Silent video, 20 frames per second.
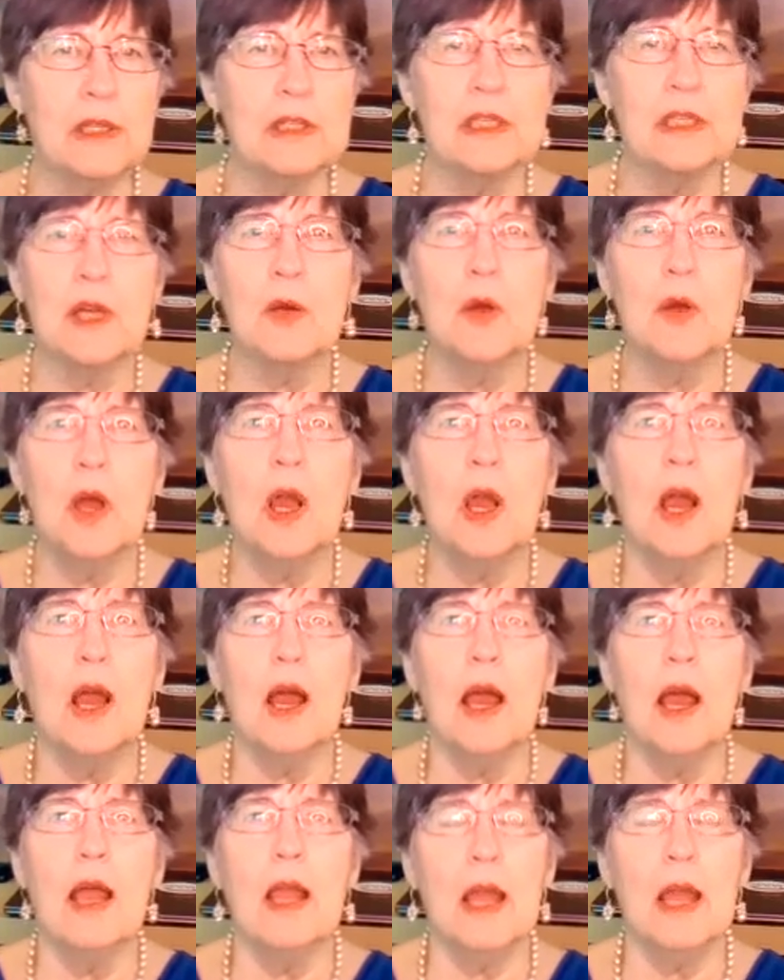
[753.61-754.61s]
So
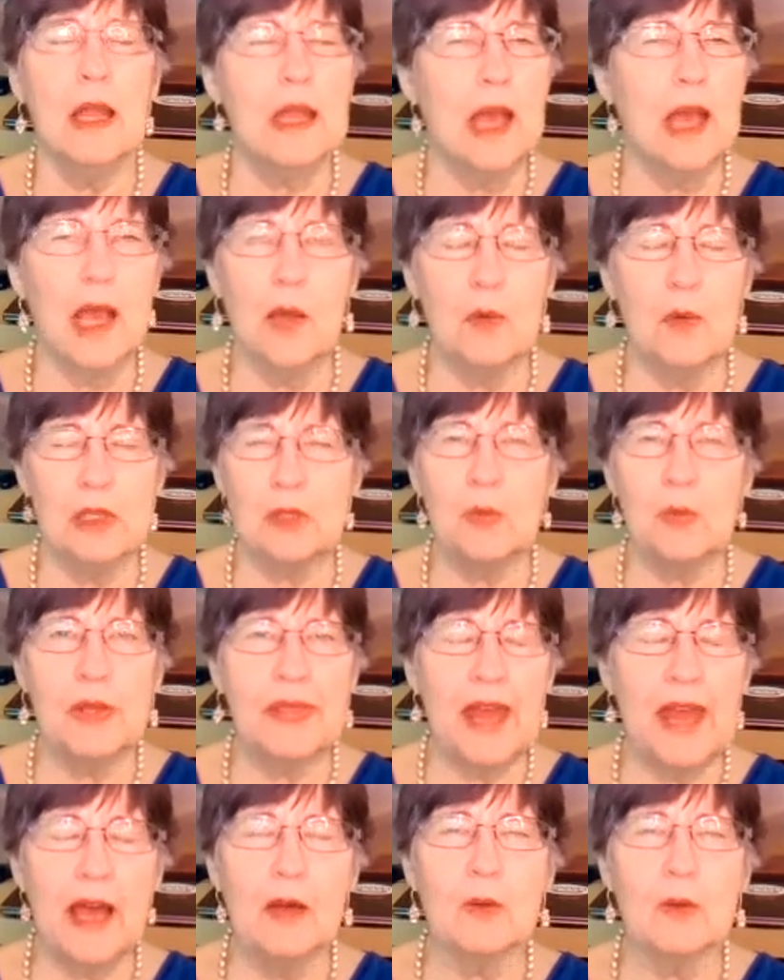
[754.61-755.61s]
I was
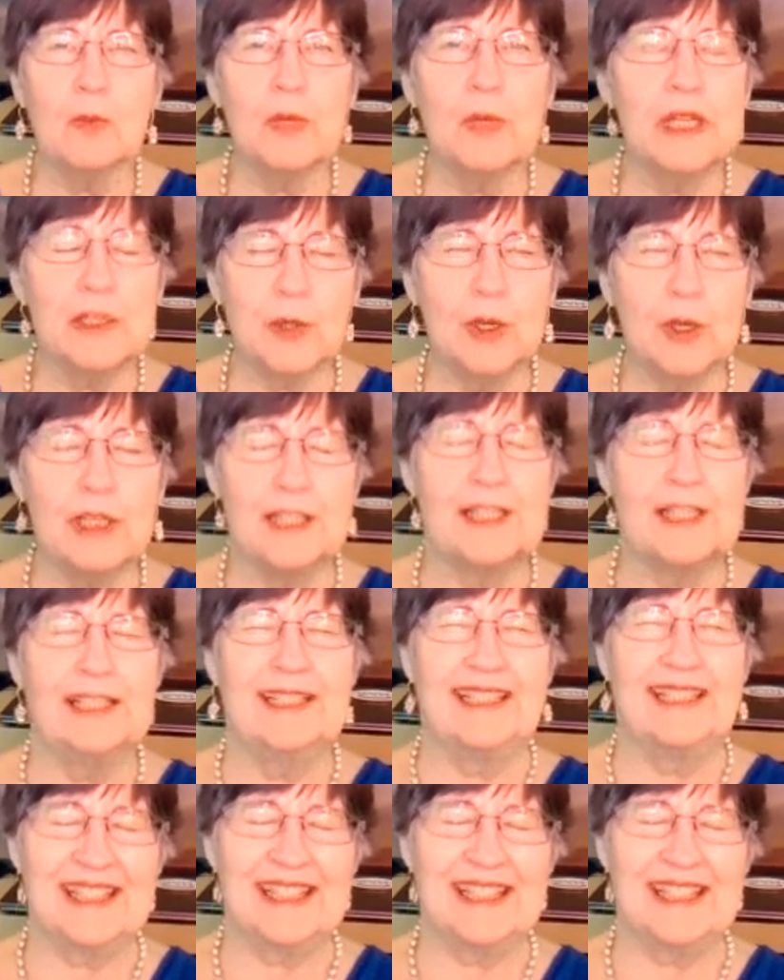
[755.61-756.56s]
without resources,